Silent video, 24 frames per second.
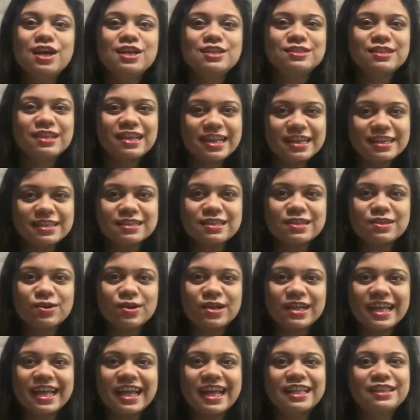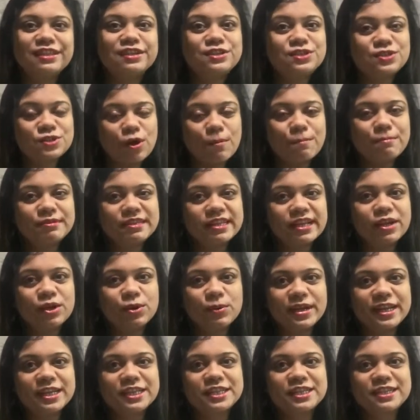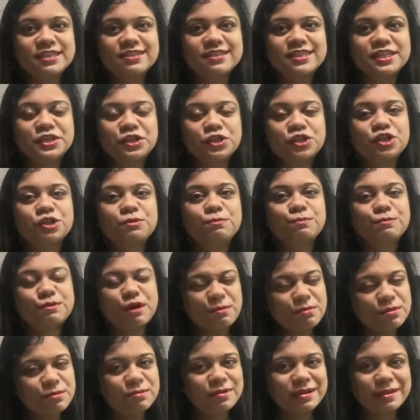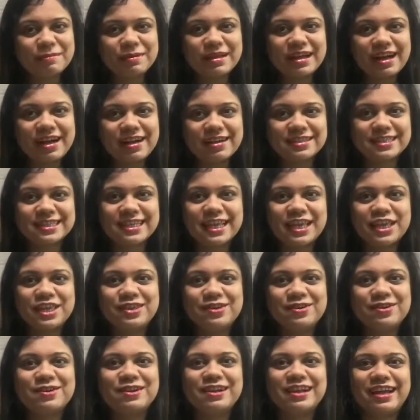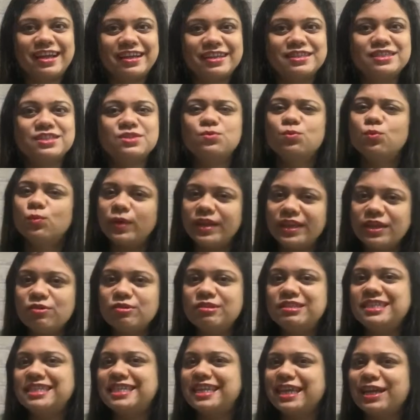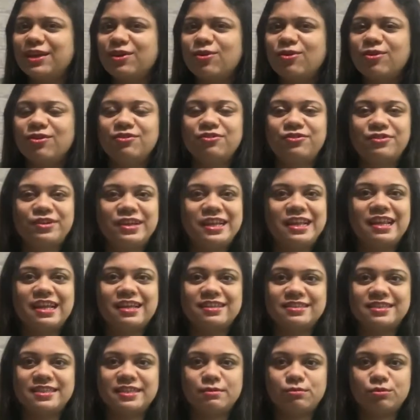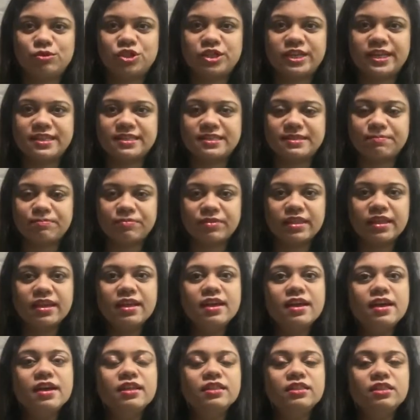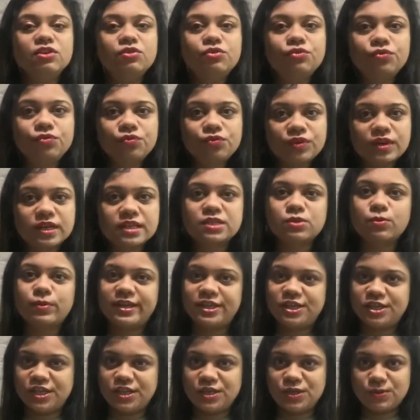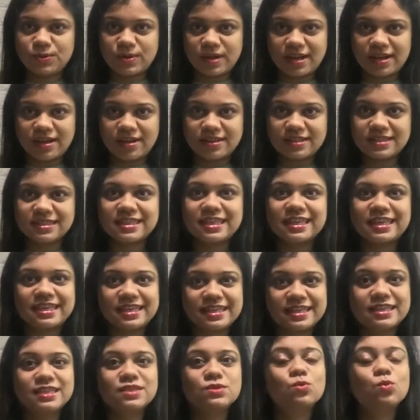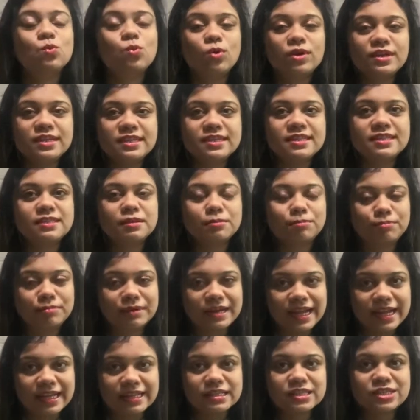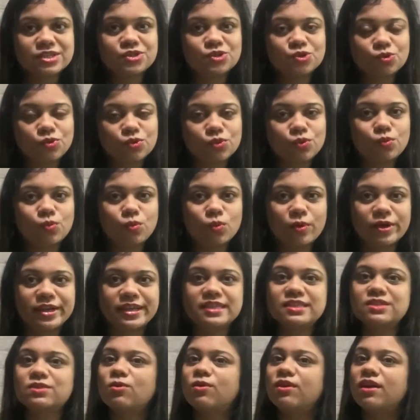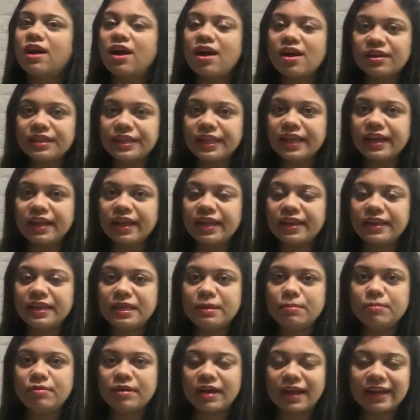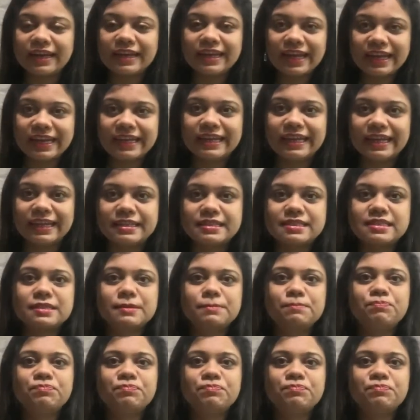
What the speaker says: So let us look at the top 10 questions that you should probably be asking your clients when you take on freelancing projects. The first question to ask is, what is the brand's tone of voice, or are there any brand guidelines?